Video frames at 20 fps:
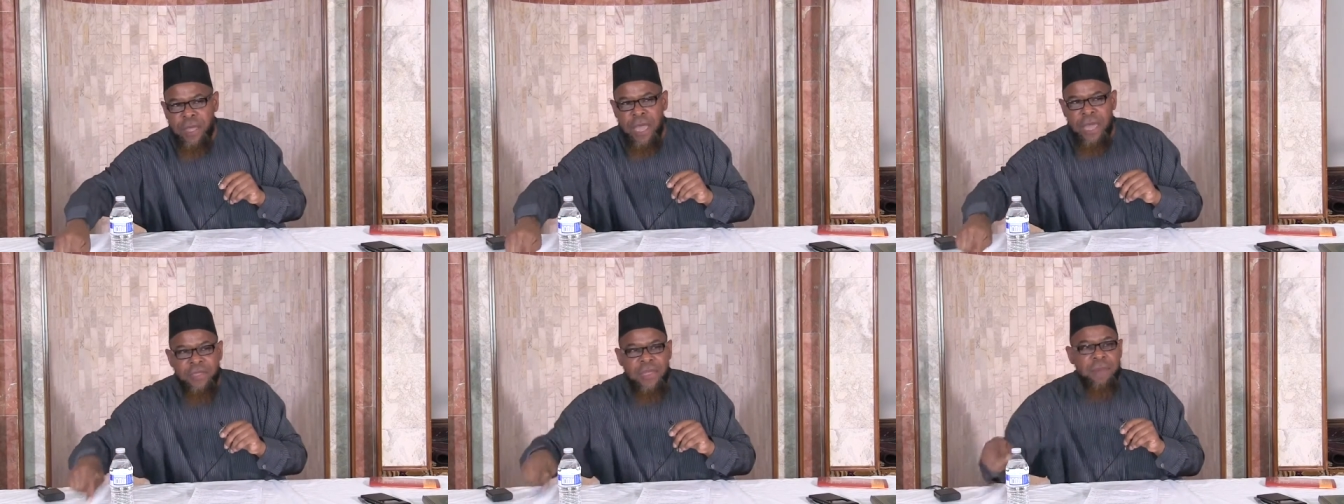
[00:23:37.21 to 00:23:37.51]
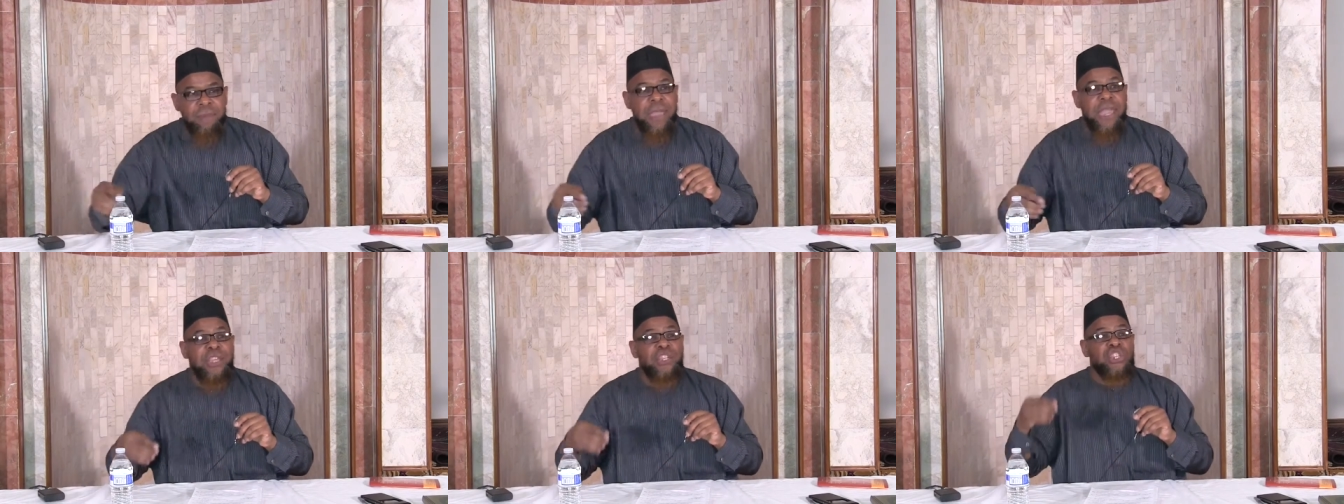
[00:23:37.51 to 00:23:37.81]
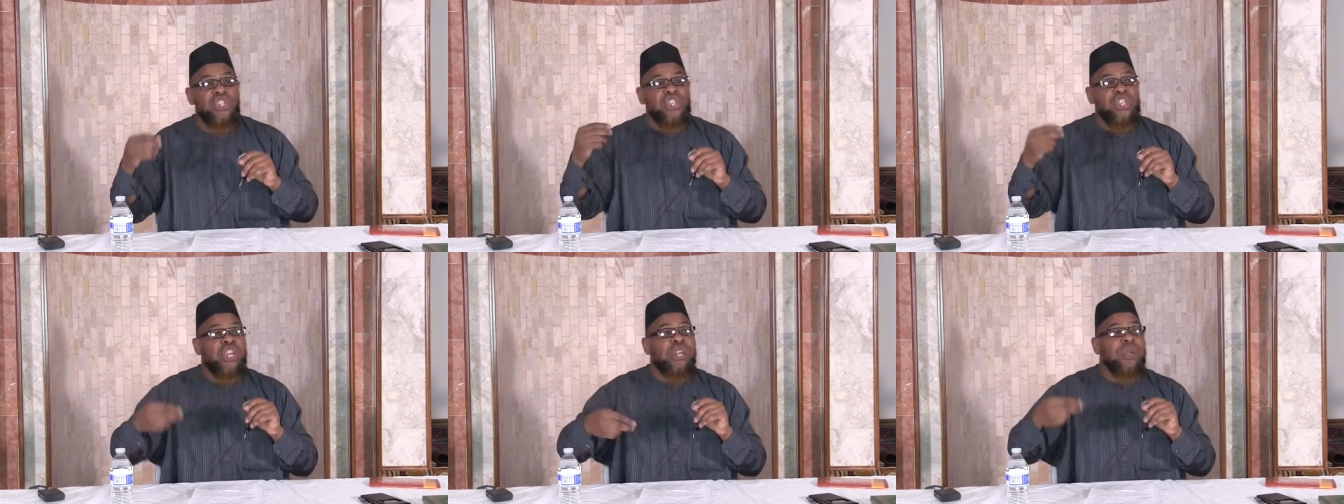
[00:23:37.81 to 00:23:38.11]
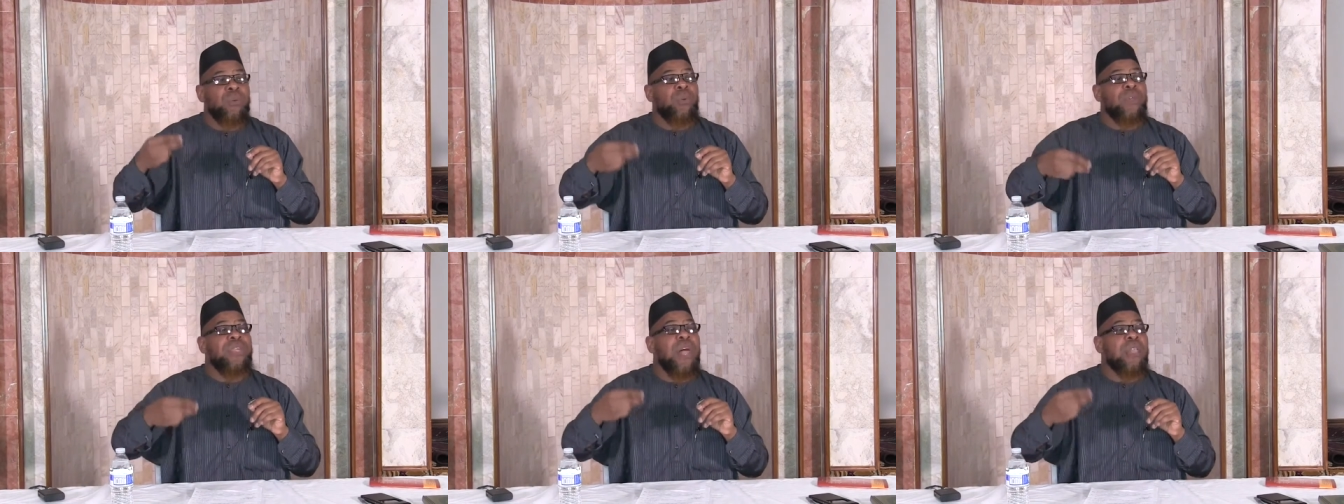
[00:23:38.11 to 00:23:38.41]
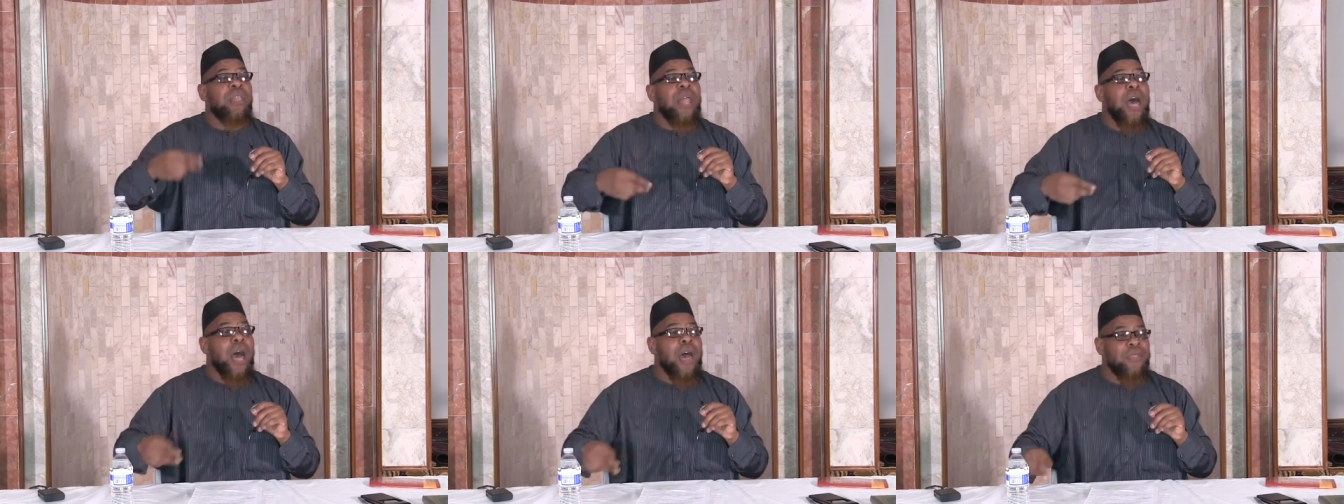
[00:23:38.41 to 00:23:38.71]
and they made shirk with
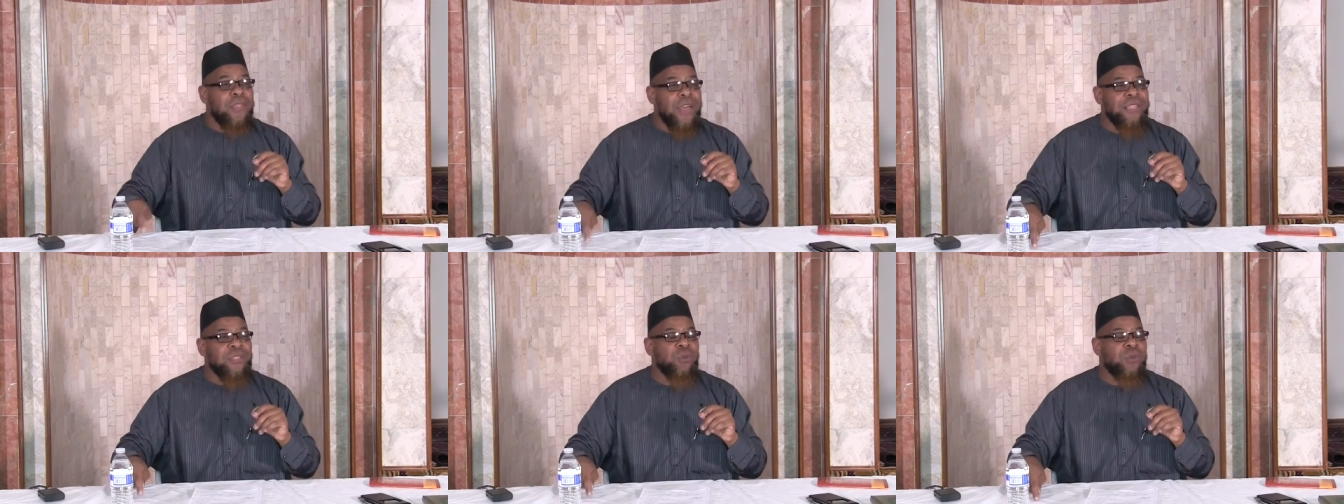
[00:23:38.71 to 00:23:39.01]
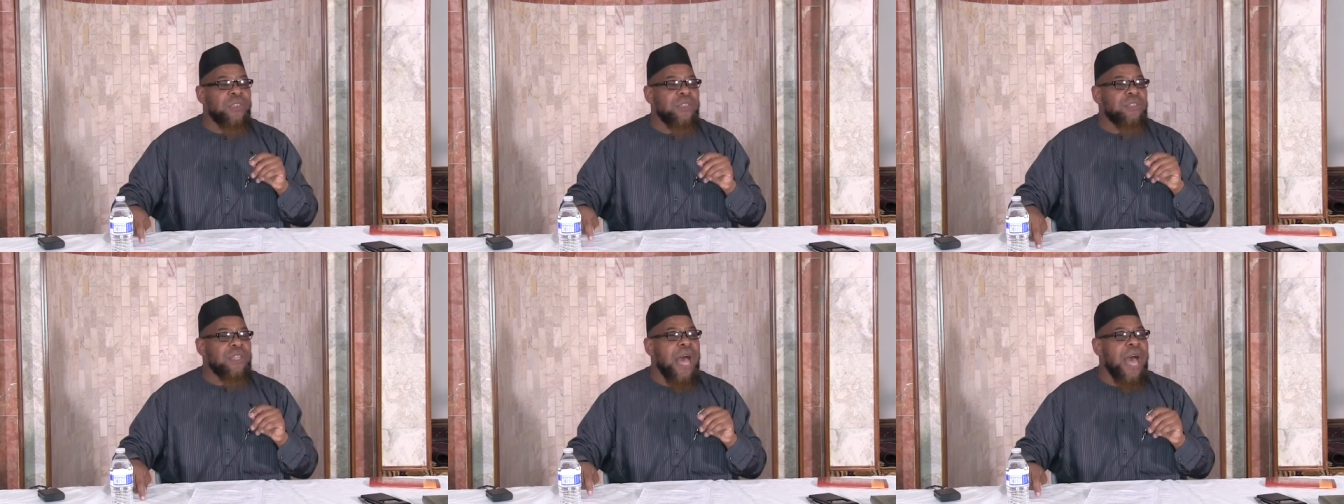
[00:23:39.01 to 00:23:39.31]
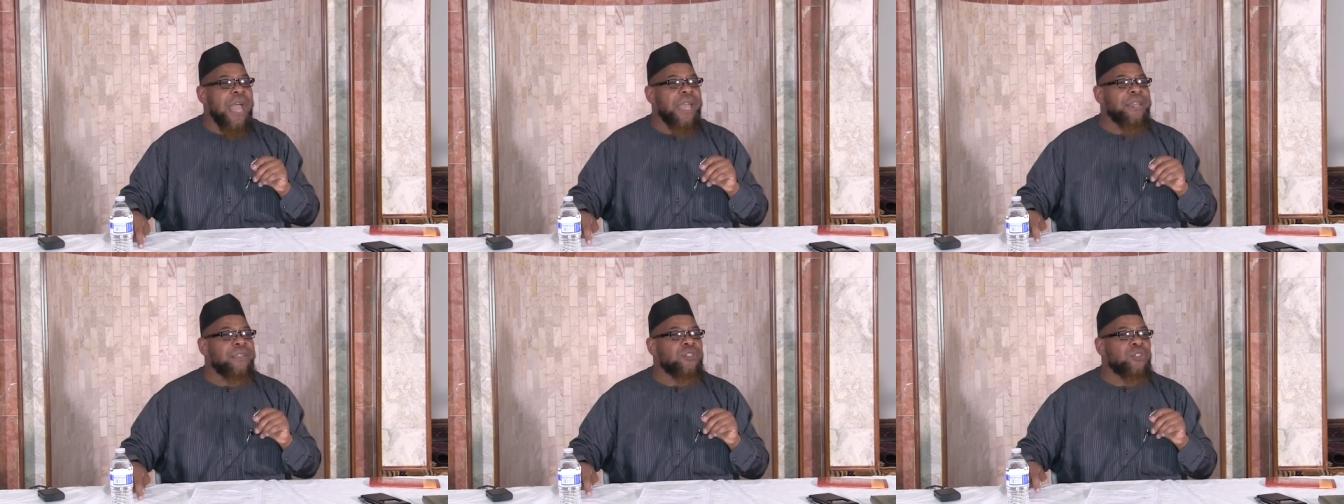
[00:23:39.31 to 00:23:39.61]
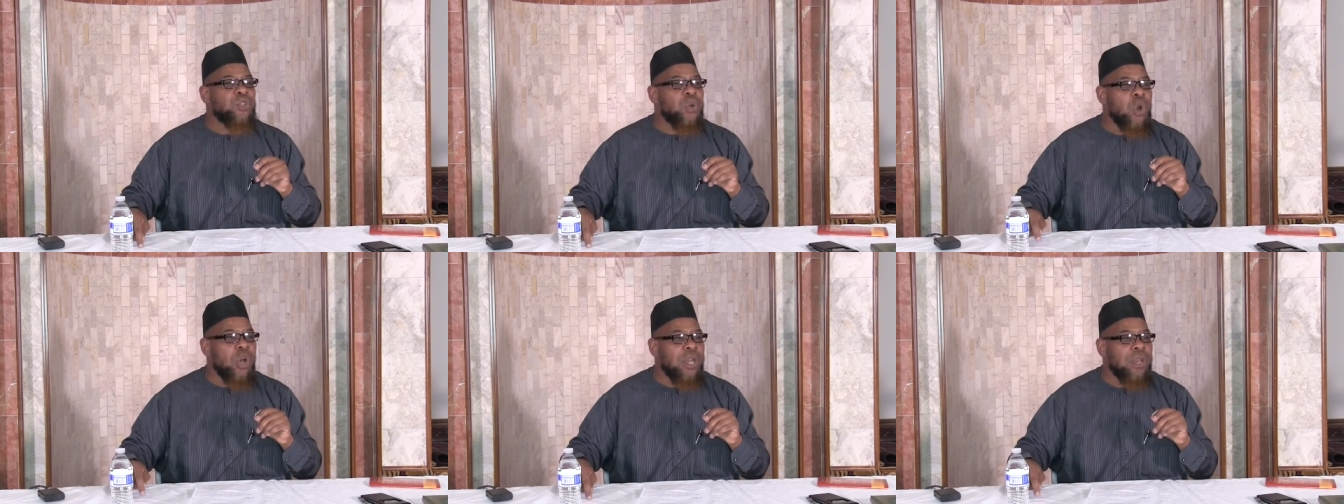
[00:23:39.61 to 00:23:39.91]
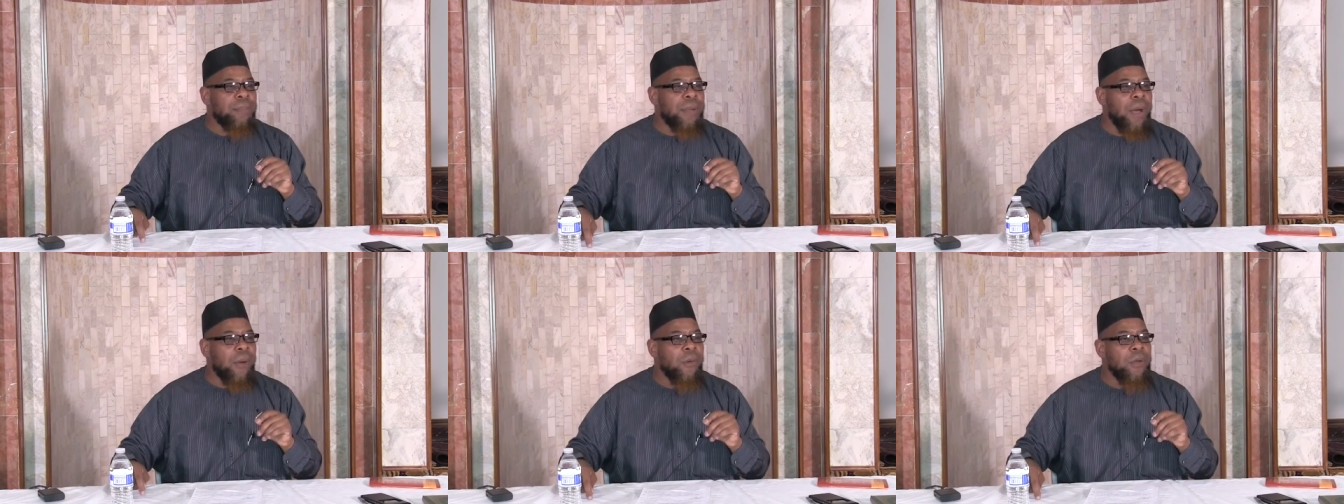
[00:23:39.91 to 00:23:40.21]
Allah, that's what this ayah is
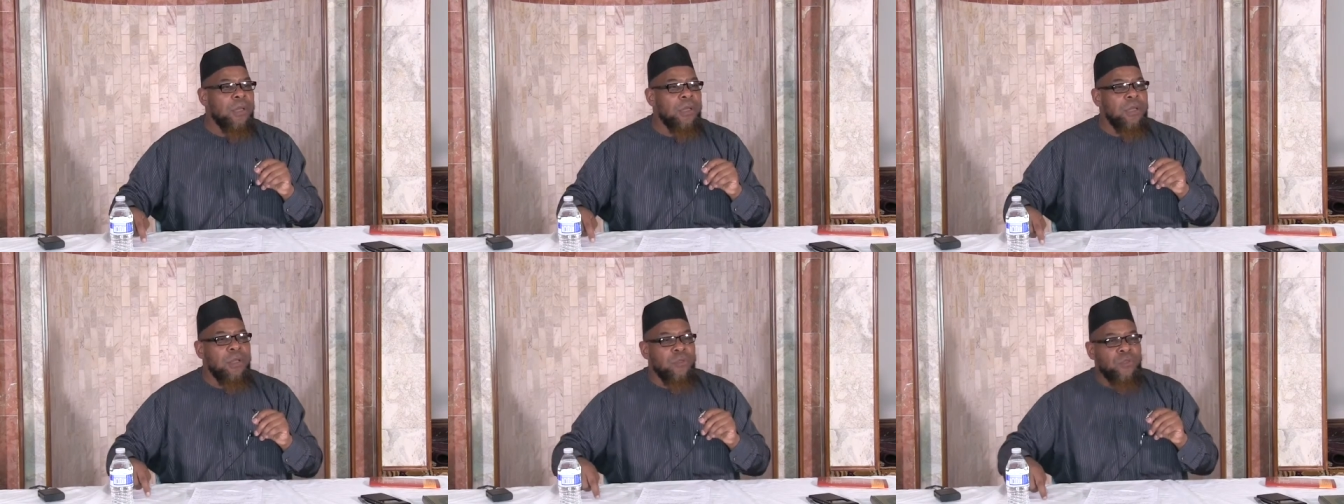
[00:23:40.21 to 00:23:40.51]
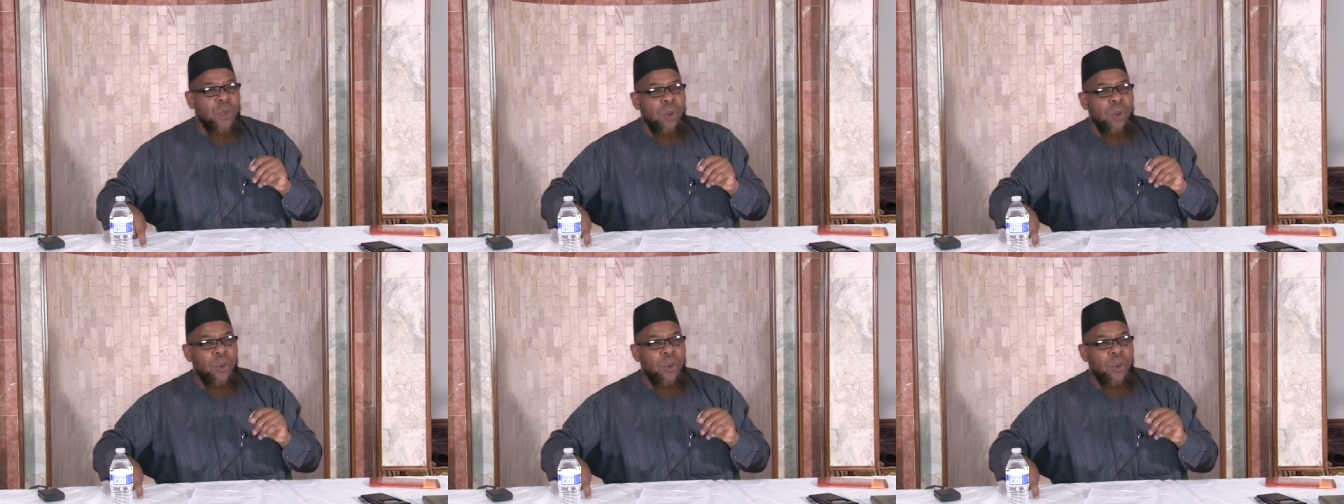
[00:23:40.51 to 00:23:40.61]
talking about.